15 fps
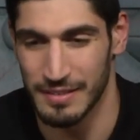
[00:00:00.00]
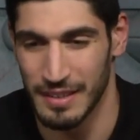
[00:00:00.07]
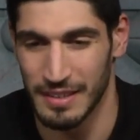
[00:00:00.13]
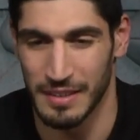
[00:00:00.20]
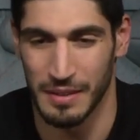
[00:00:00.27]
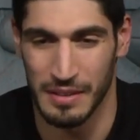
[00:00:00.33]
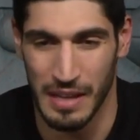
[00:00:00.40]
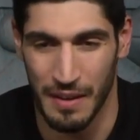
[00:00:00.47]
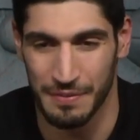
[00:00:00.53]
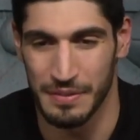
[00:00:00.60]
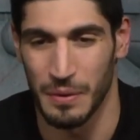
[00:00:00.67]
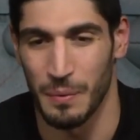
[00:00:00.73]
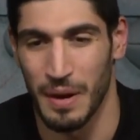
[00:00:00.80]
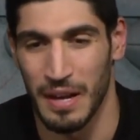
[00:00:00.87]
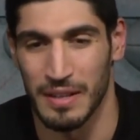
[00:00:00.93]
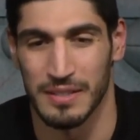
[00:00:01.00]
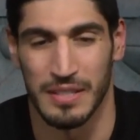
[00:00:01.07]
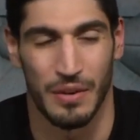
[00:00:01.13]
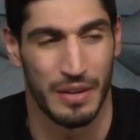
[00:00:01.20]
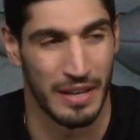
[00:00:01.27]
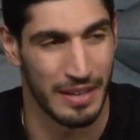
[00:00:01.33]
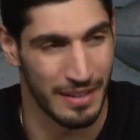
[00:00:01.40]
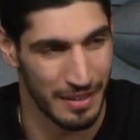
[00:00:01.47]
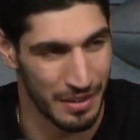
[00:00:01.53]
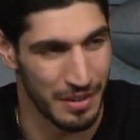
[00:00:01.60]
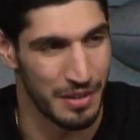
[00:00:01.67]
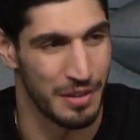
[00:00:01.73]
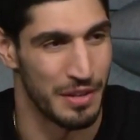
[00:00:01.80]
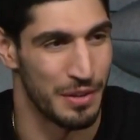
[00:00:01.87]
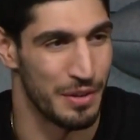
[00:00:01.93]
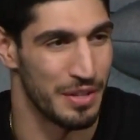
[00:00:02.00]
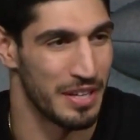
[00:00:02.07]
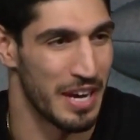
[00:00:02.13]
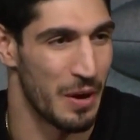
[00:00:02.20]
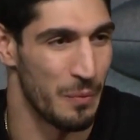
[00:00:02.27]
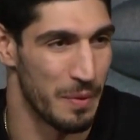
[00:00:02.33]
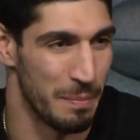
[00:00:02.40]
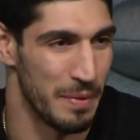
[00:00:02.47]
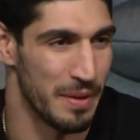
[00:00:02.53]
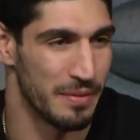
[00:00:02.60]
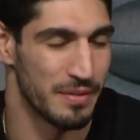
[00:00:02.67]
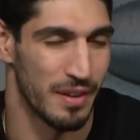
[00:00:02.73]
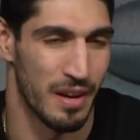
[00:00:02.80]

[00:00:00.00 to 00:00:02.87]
And after a while, he said, okay, you need to come with me.